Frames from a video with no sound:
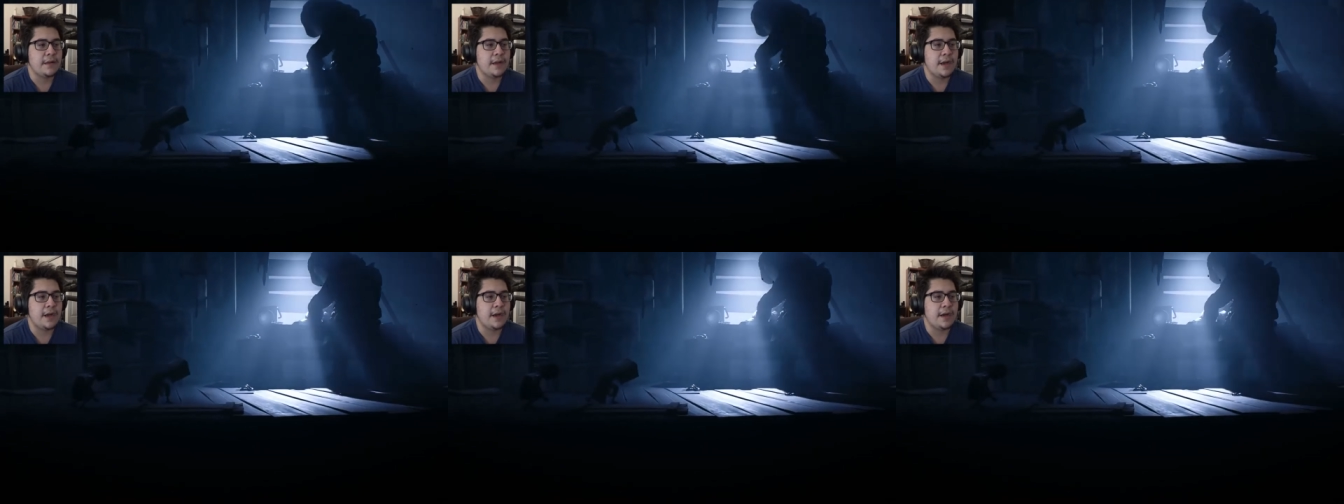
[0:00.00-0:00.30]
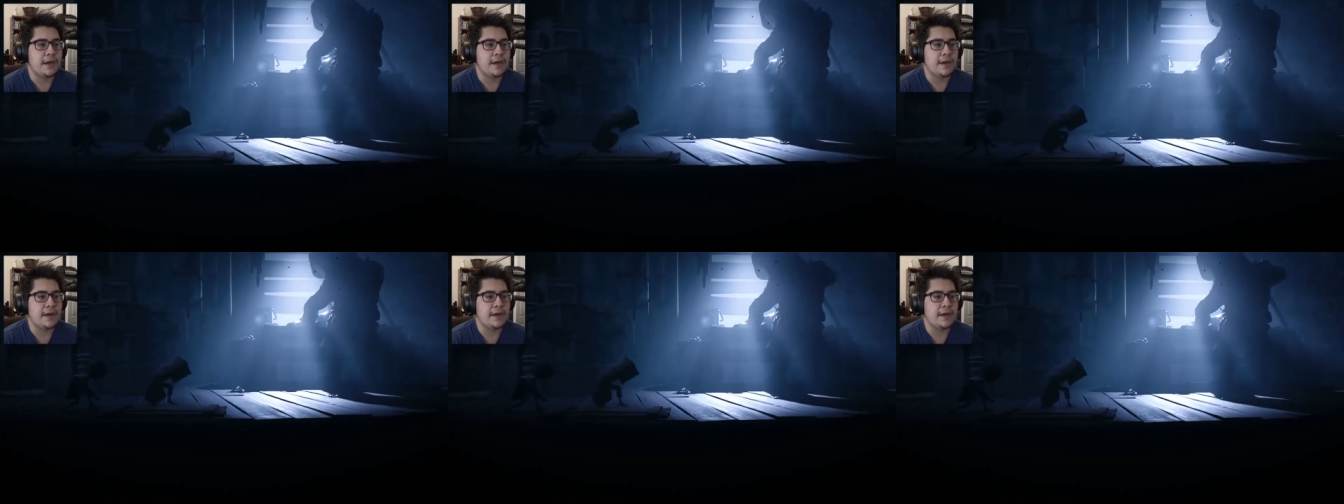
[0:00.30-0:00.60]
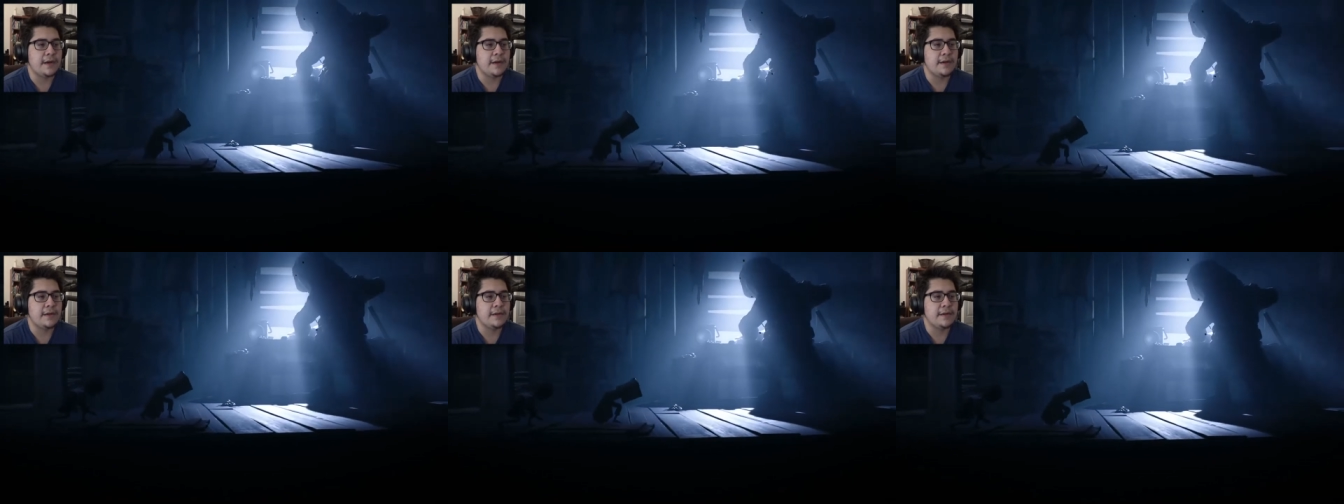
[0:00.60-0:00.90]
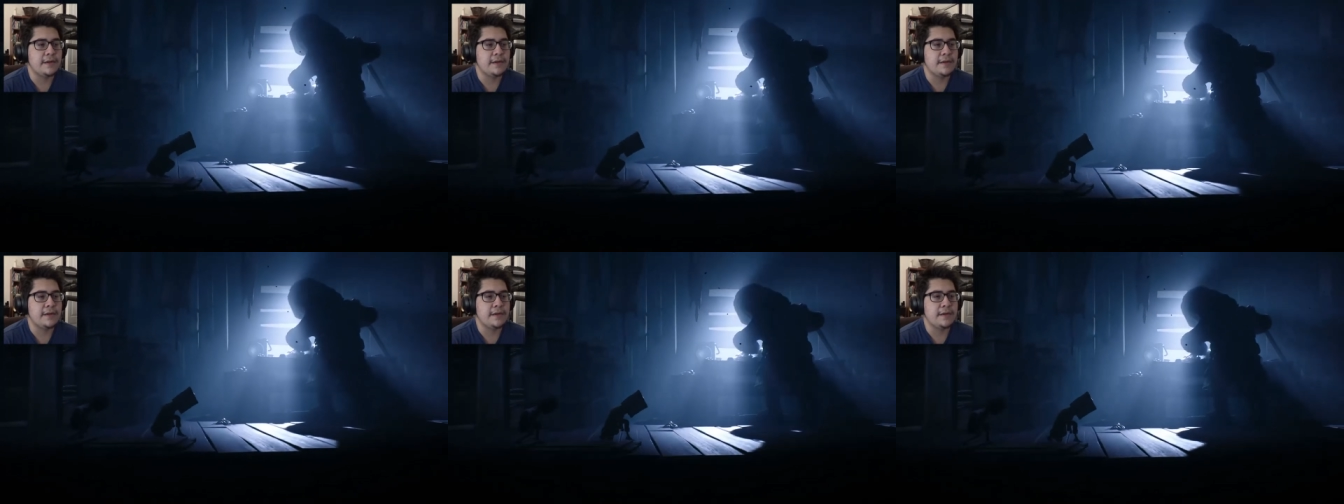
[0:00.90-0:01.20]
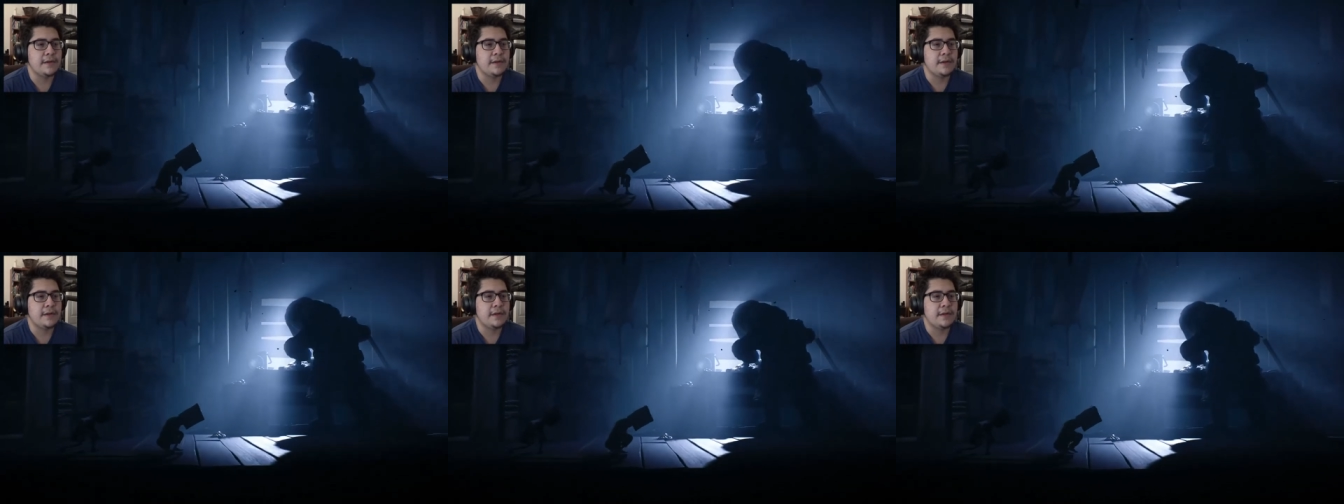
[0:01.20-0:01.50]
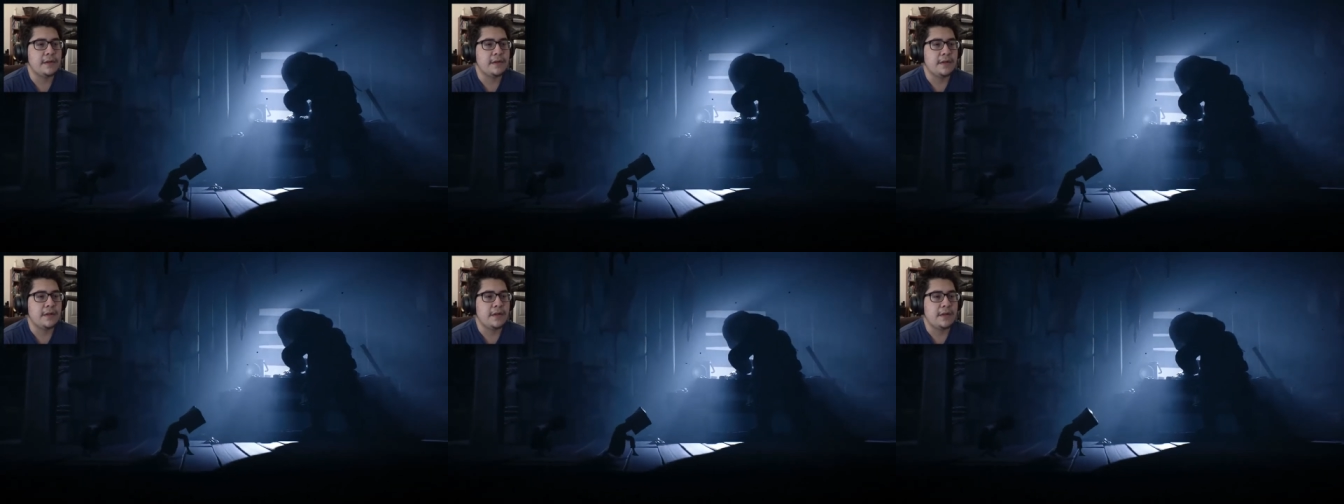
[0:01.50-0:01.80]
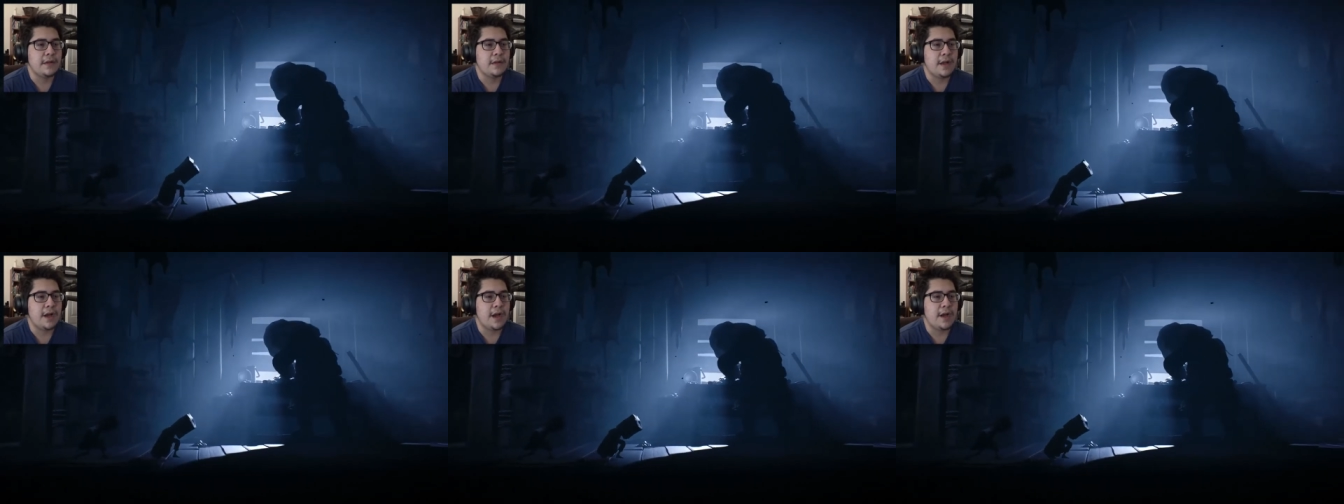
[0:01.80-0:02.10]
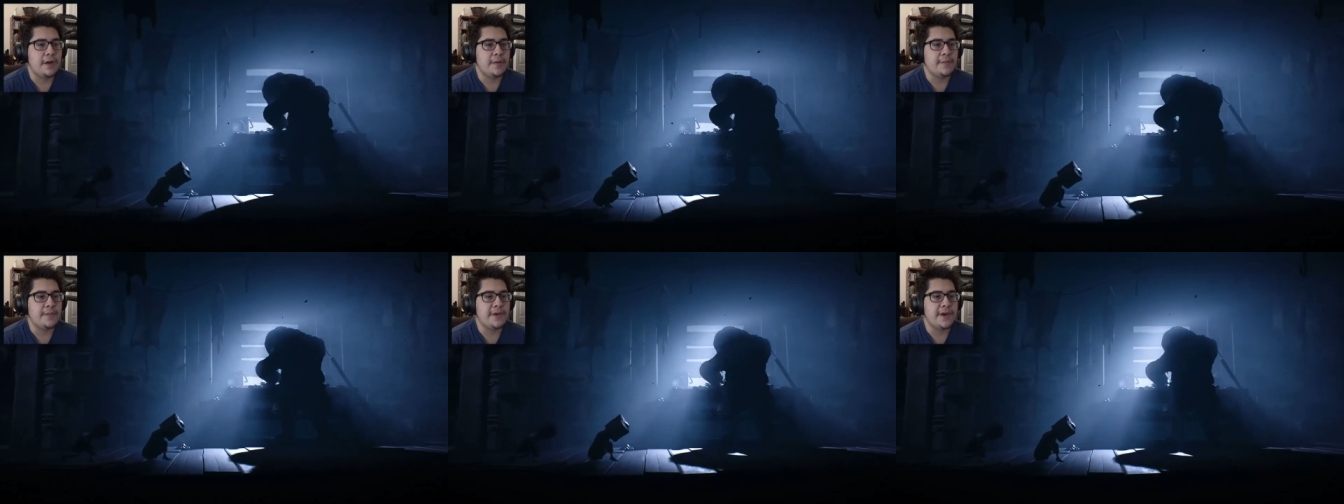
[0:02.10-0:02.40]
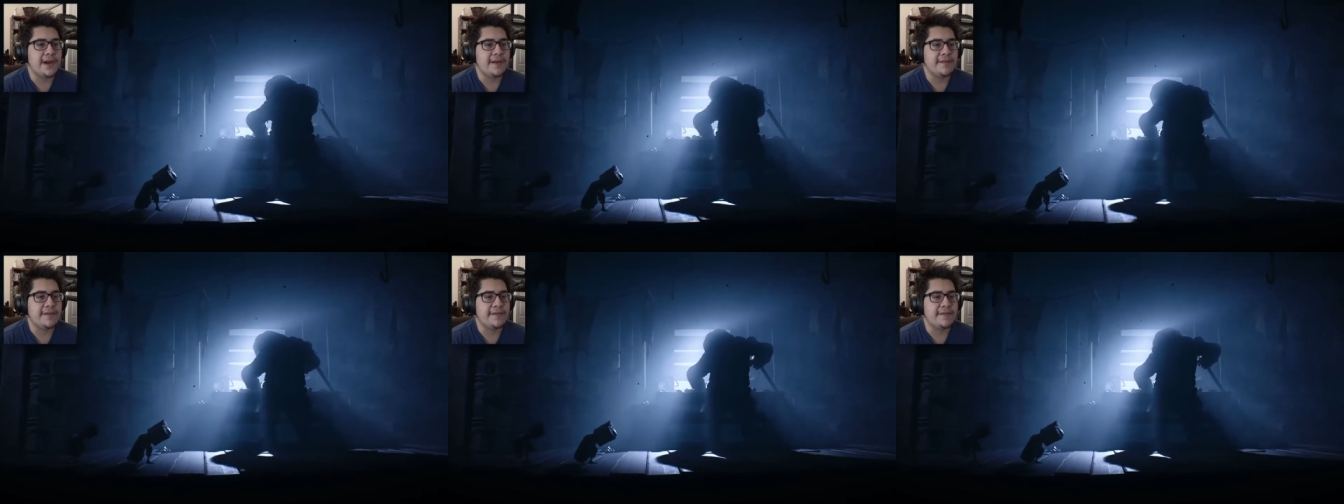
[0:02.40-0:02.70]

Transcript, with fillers: I hope you're having